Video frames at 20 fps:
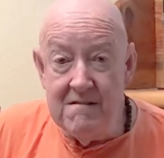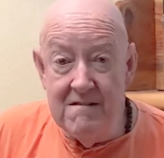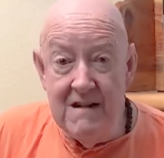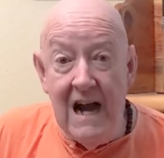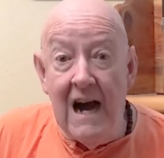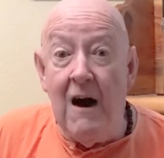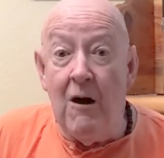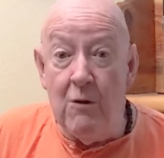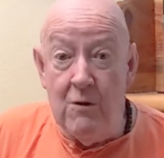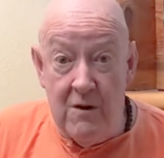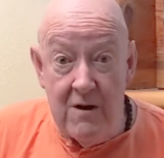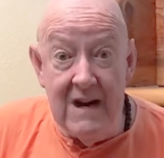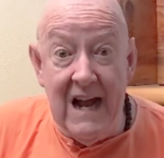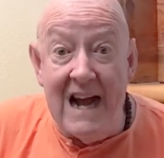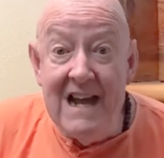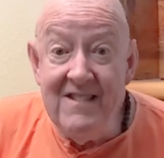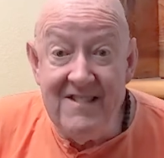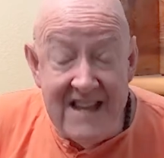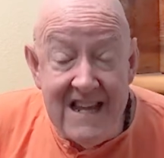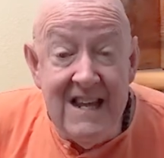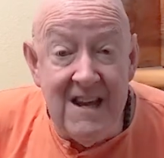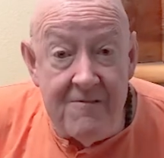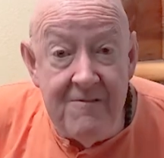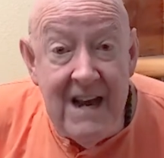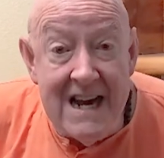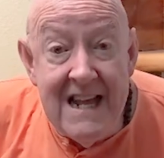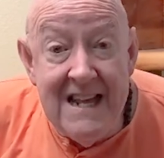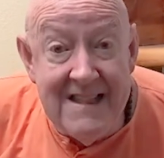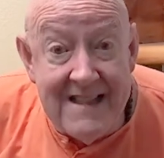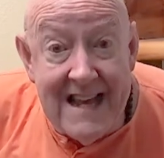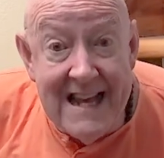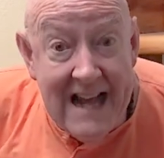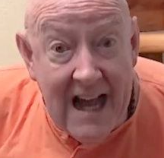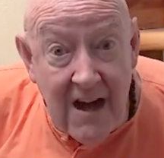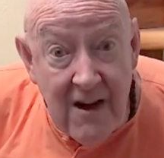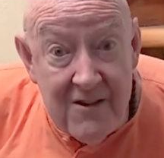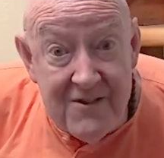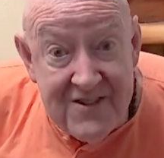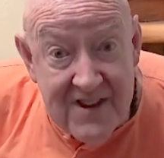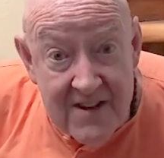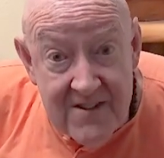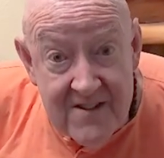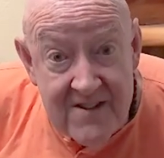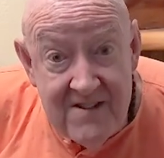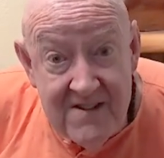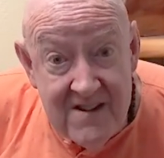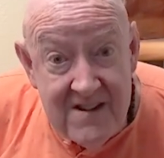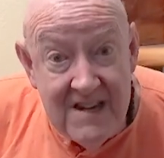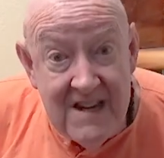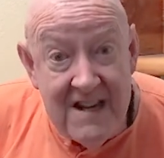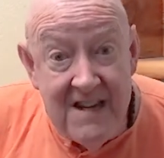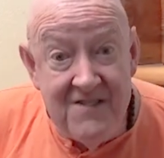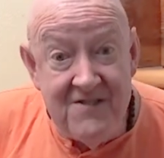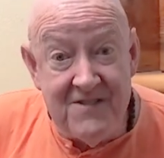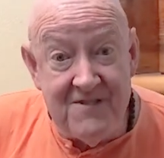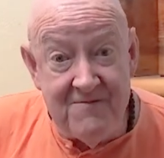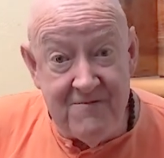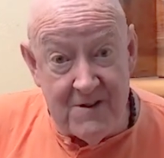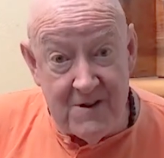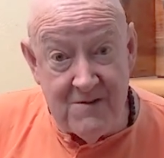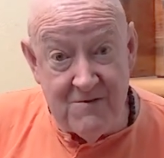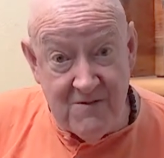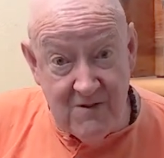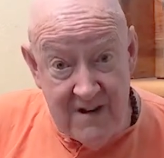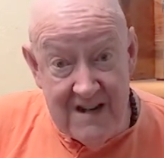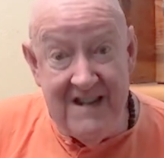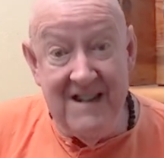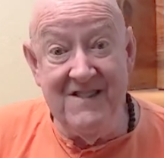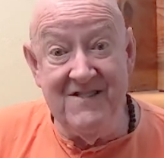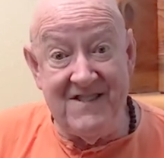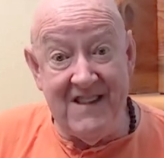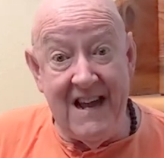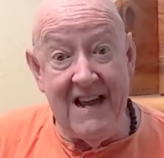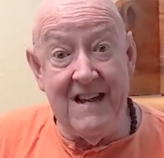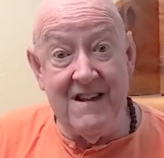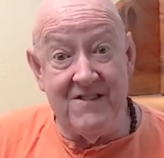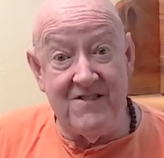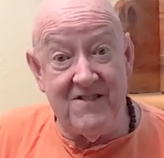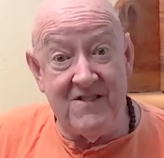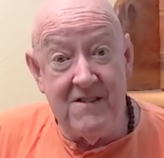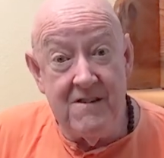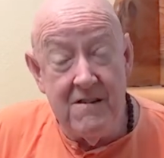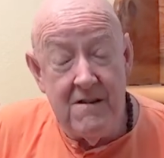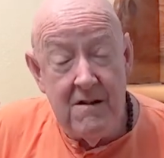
now, could I think of anything else other than this? For goodness sakes.